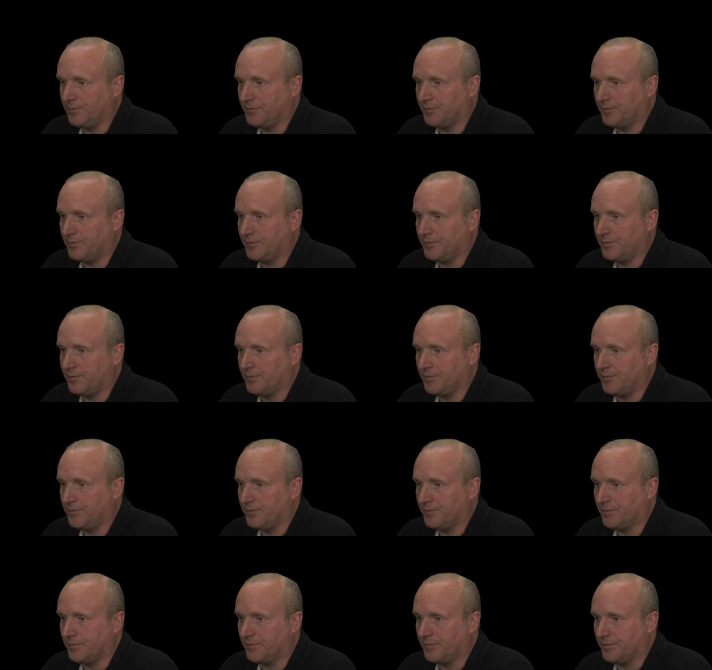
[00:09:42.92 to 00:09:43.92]

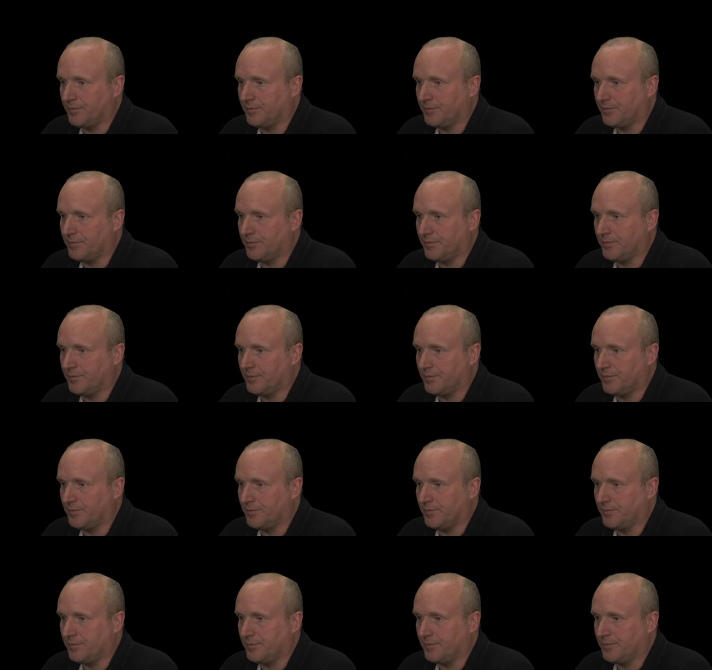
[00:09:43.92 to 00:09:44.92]

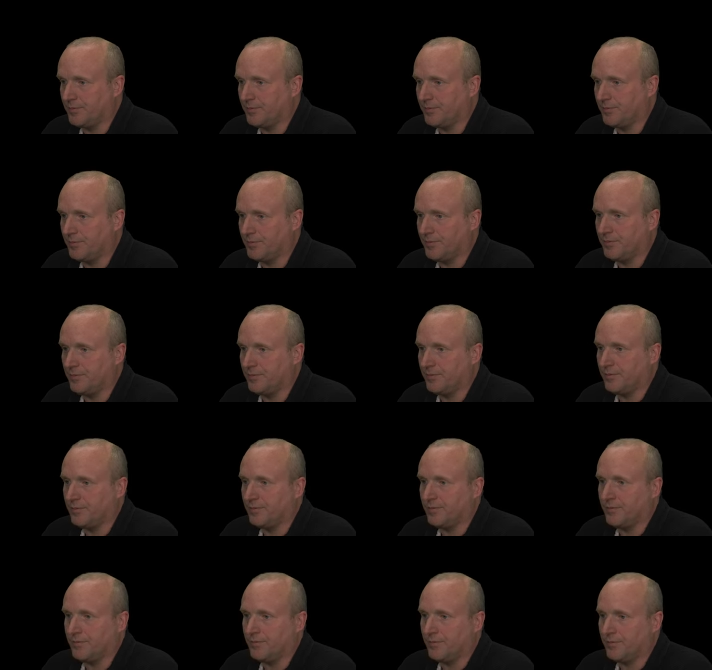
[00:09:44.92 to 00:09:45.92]

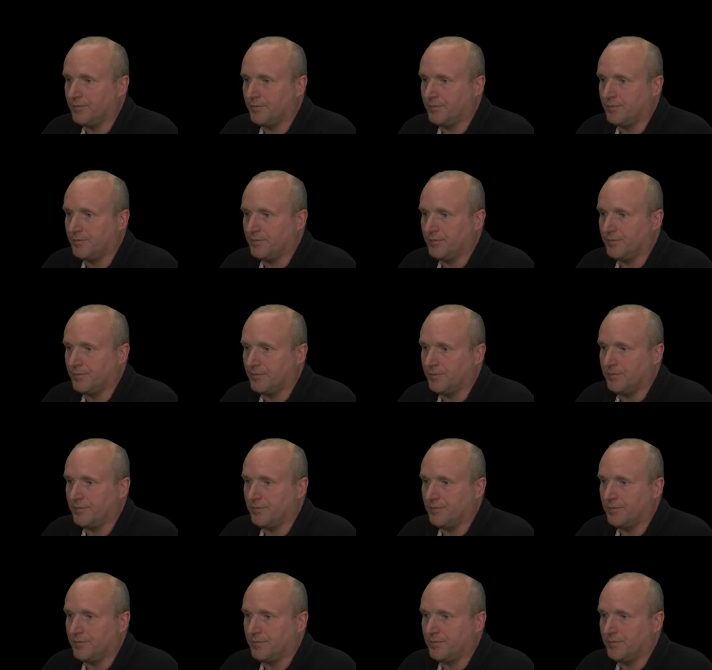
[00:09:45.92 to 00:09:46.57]
No one is speaking in this clip.